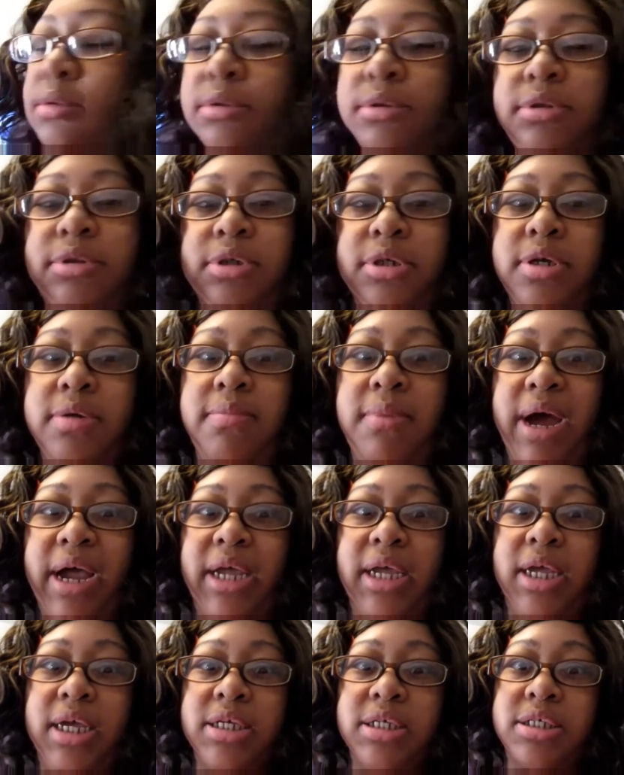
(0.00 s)
So you
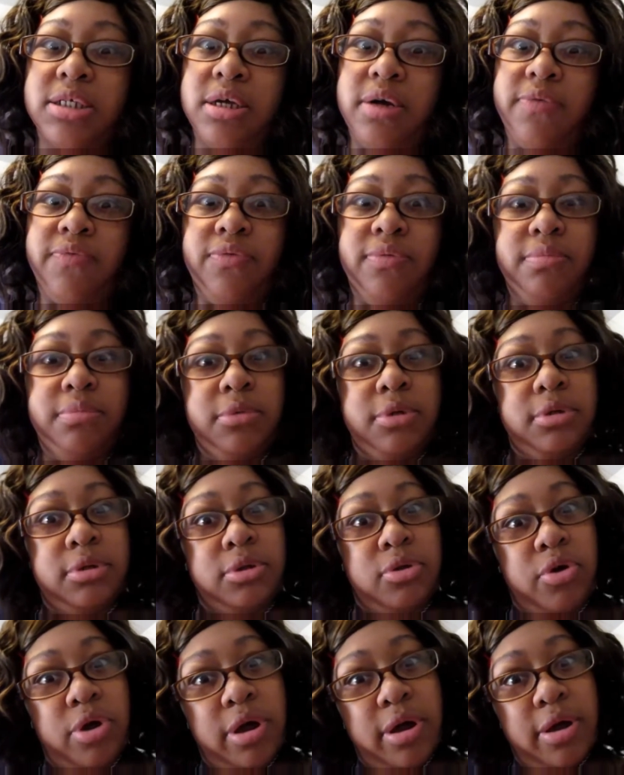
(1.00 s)
might get some from the
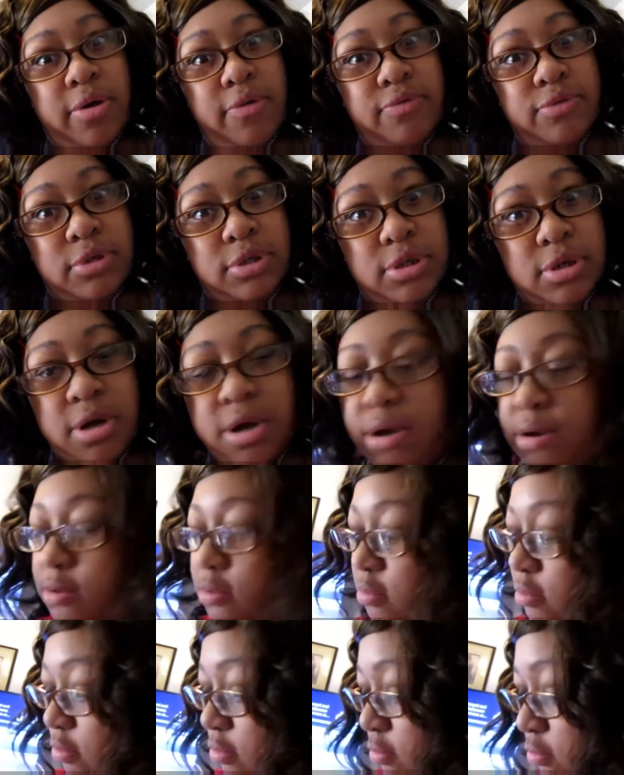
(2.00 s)
thrift
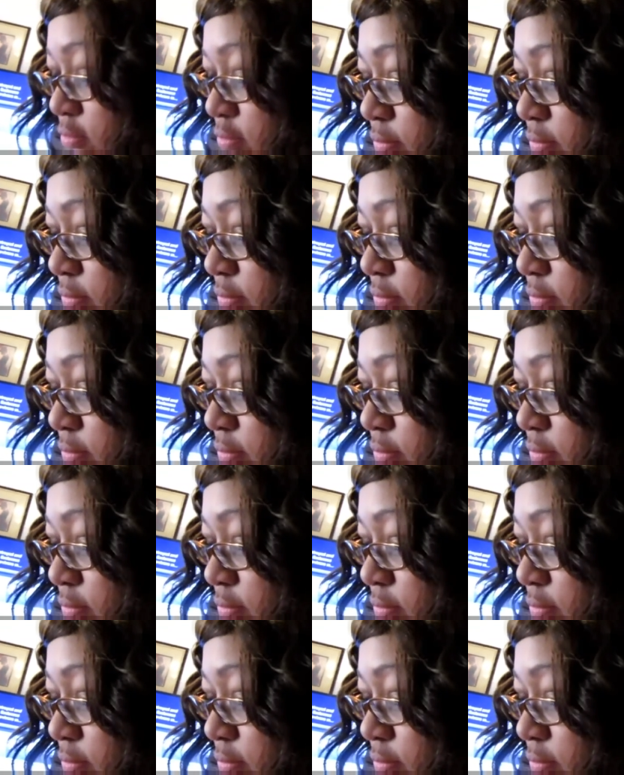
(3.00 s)
store.